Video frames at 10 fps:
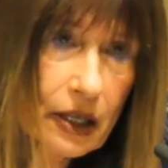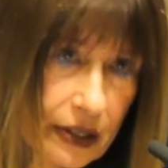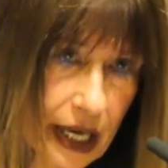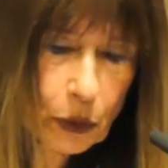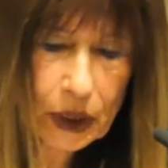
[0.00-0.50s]

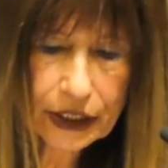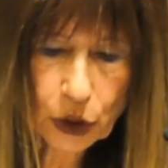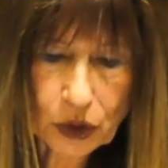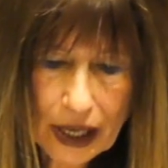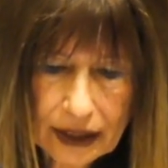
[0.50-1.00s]
They were
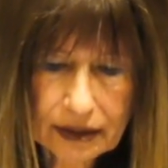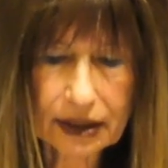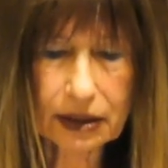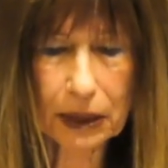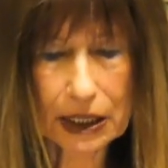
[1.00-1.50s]

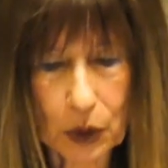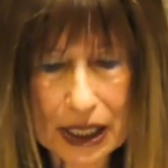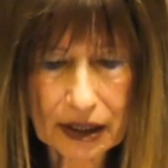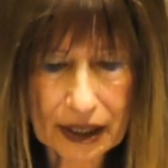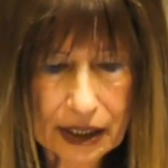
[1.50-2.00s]
united by
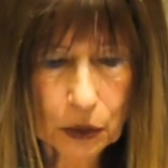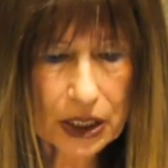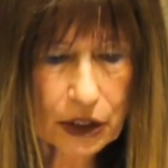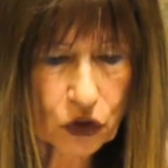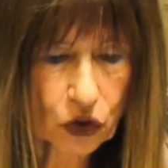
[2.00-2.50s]
one
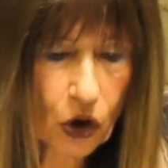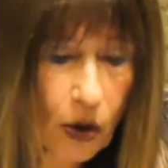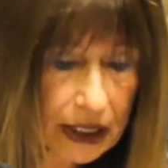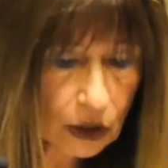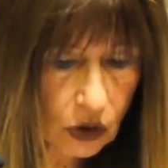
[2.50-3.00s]
language,
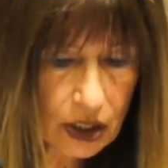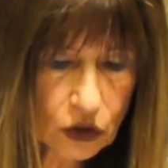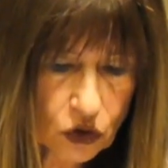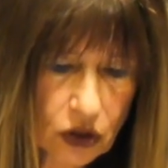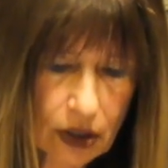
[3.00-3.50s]
common
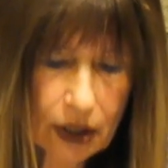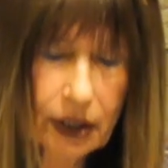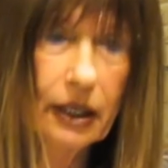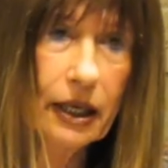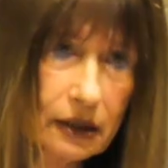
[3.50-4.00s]
knowledge,
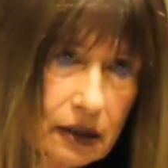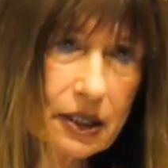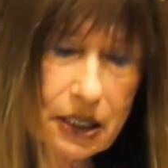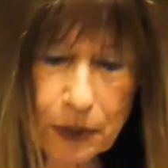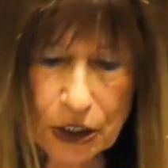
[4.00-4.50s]
and
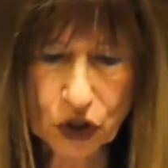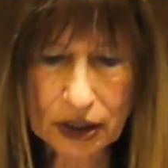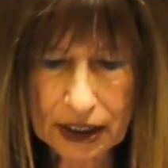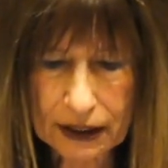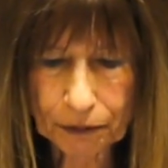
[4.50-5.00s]

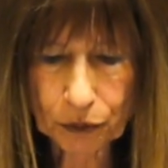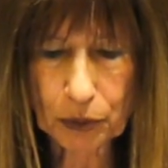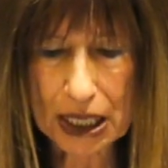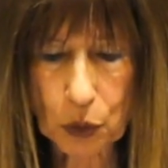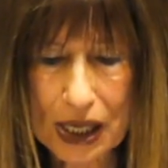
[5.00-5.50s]
especially
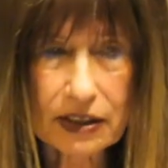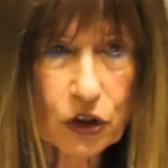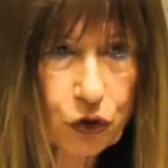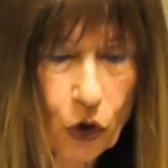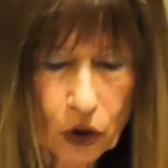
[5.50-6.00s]
by one
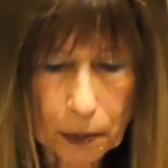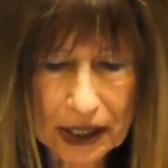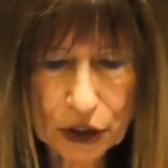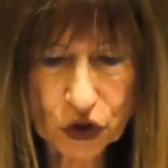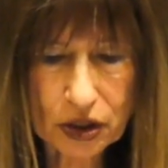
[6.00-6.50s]
strong
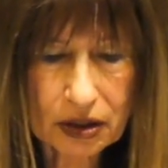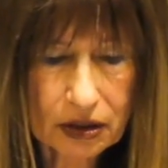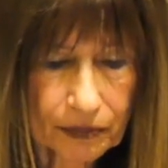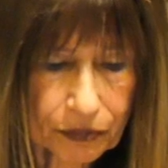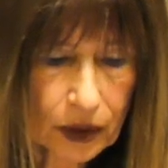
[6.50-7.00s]

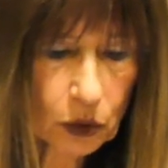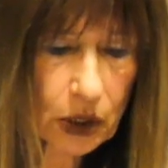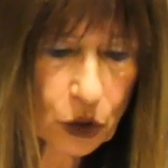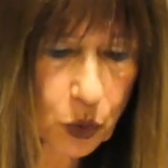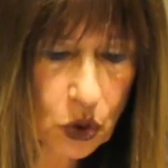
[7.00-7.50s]
passion,
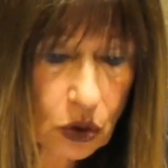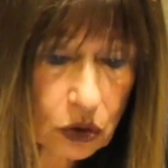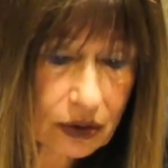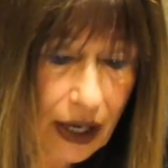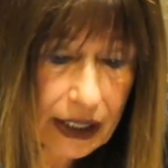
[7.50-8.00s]
which was
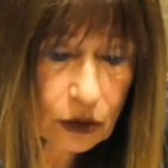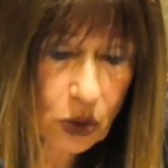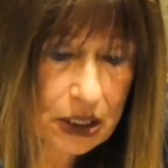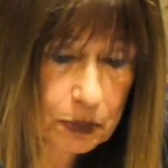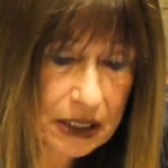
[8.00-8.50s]
not tied
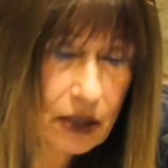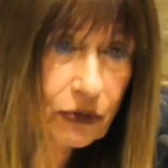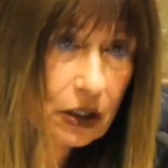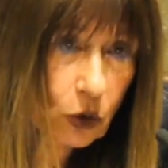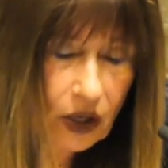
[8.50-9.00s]
to a
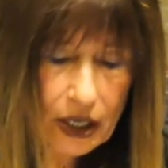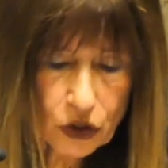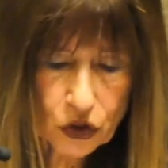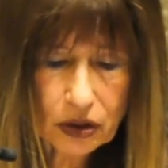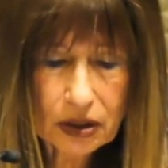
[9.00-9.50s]
specific
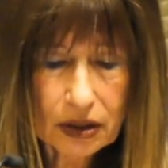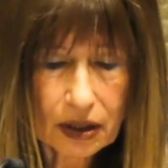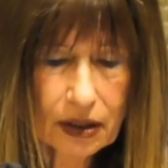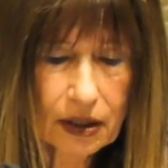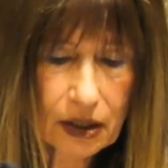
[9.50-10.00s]
location,
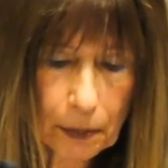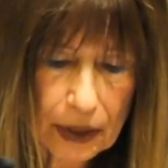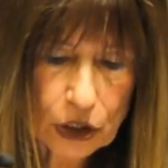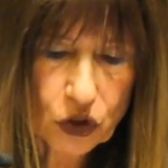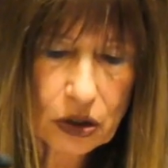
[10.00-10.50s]
the
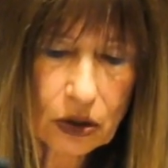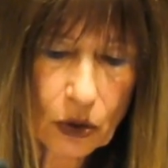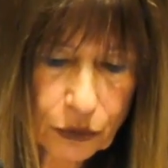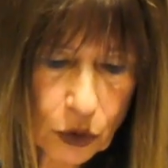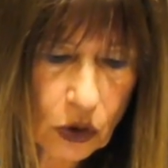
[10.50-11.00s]
passion
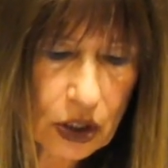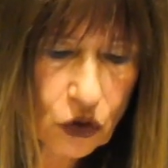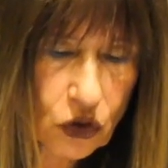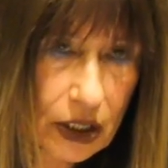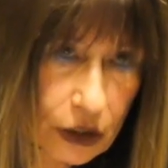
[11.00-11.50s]
of
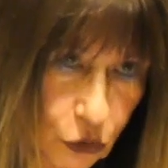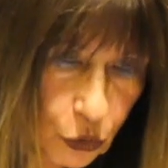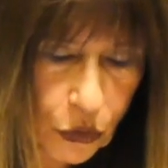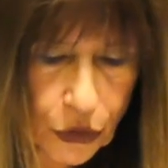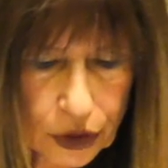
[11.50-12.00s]
knowledge and
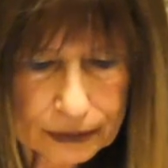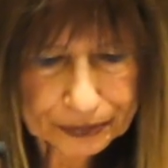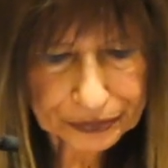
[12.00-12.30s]
truth.